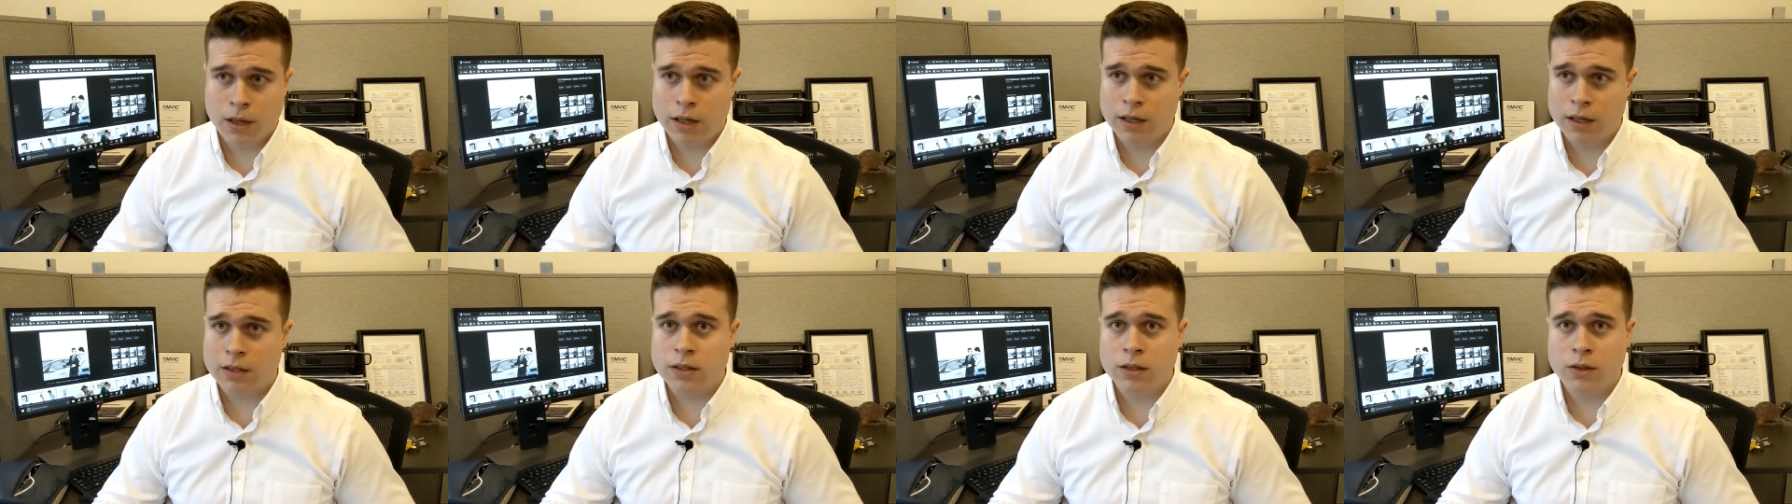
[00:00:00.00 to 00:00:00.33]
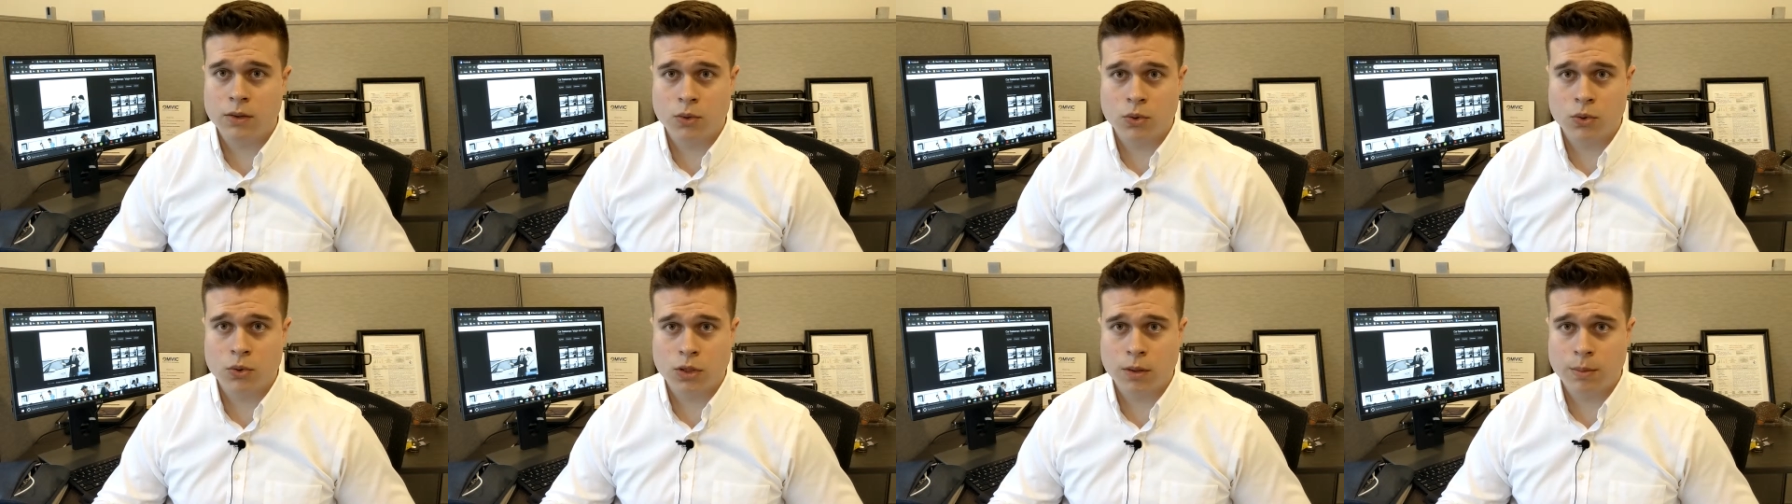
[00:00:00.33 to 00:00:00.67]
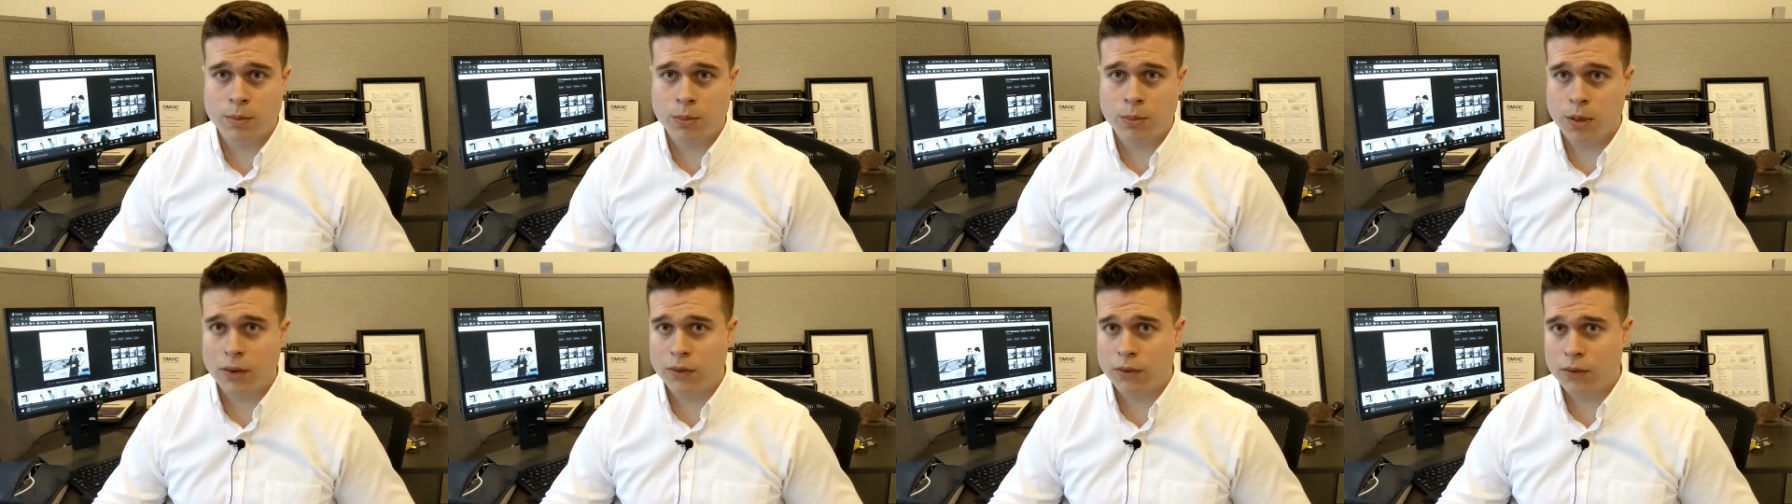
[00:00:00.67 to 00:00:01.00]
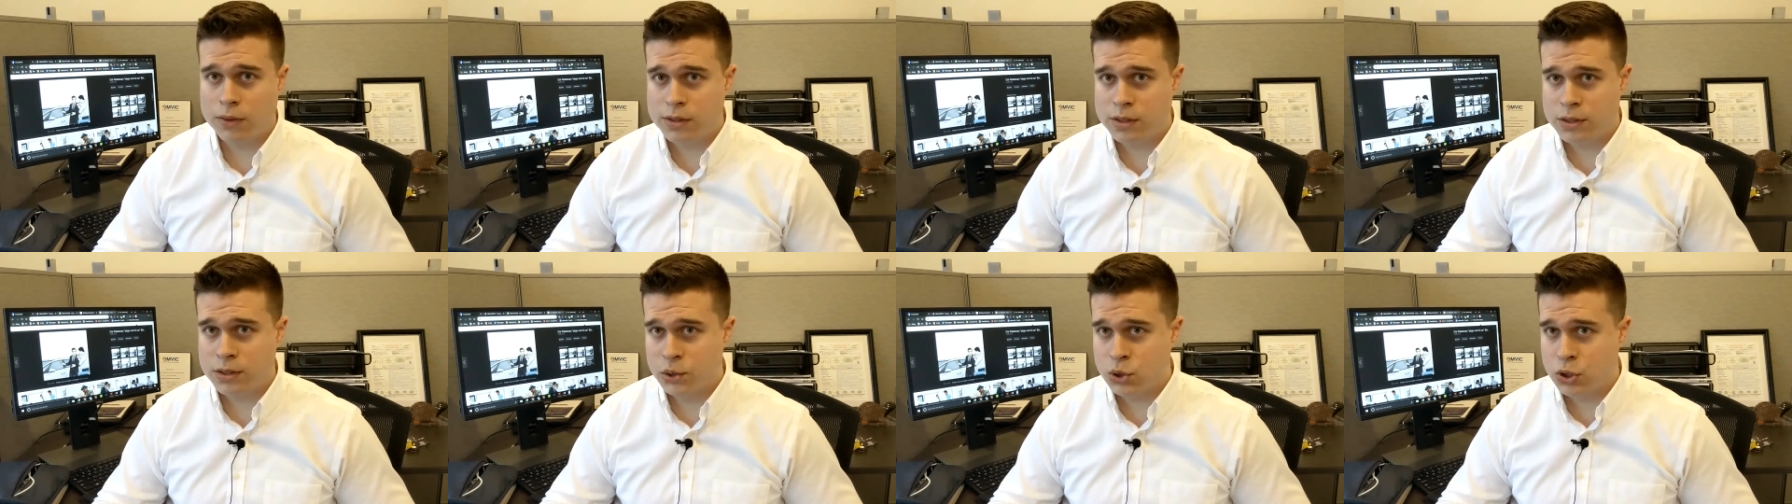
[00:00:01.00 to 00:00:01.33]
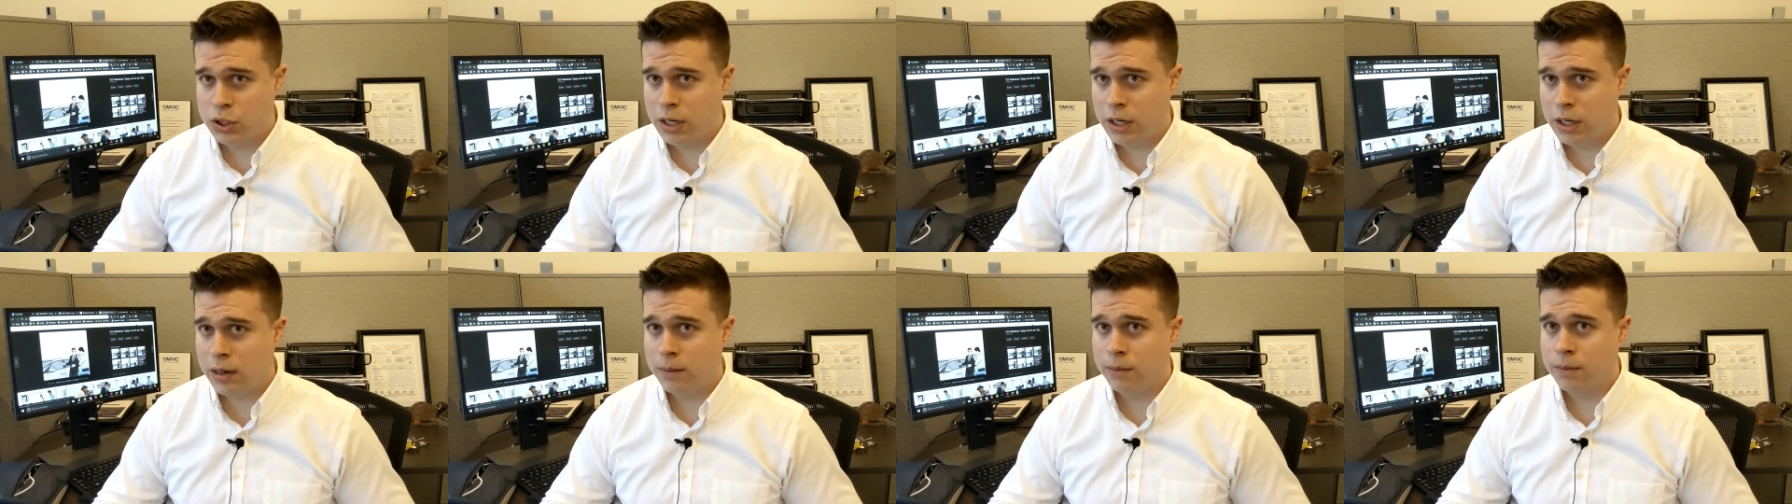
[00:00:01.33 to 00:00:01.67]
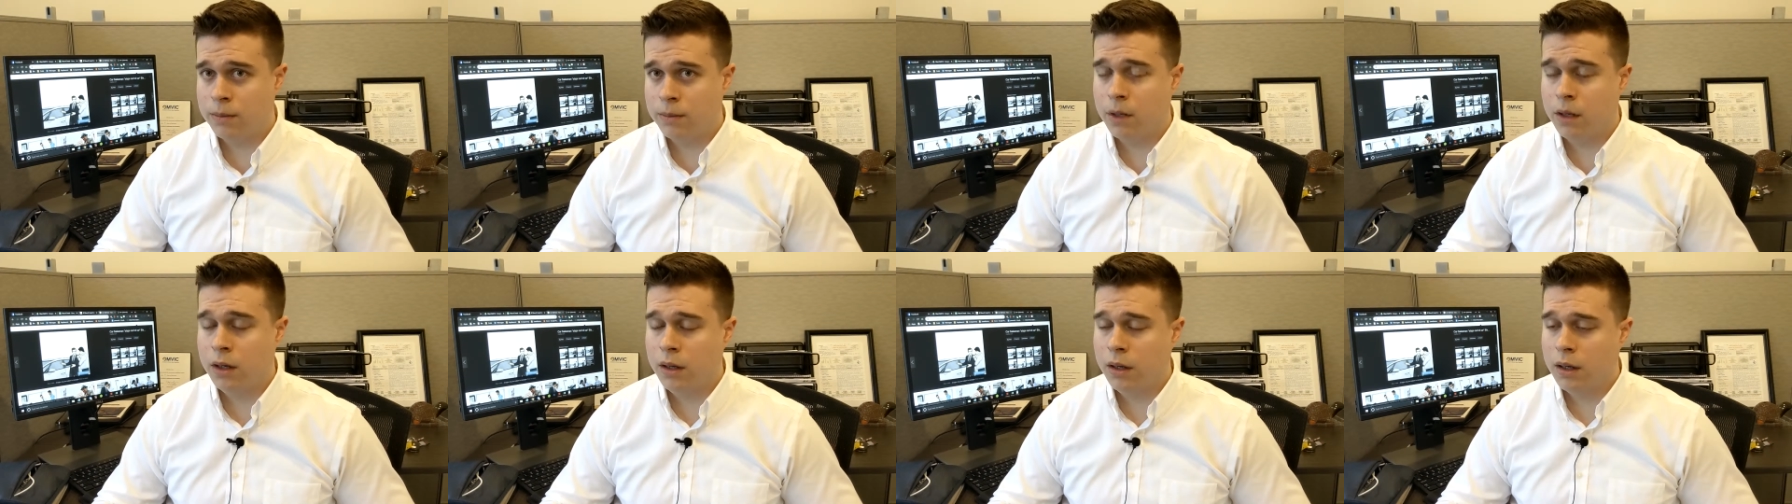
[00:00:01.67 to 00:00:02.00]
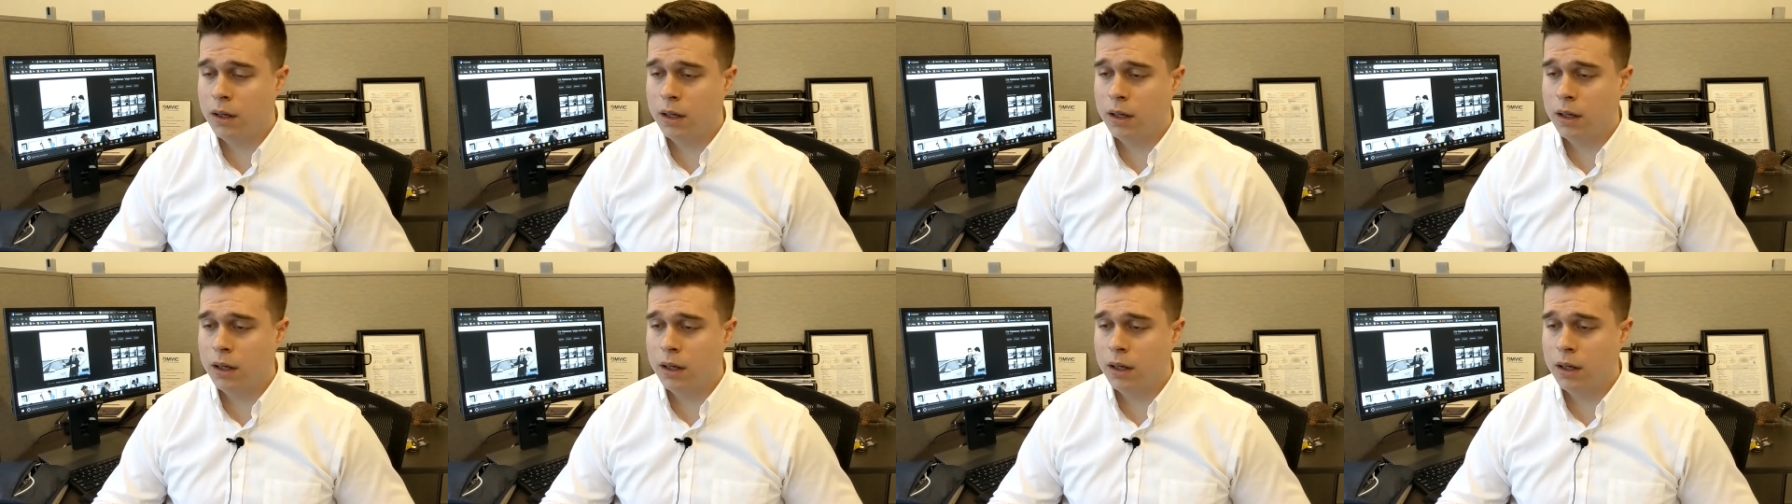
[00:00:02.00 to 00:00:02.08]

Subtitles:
any dealership, whether it's GM,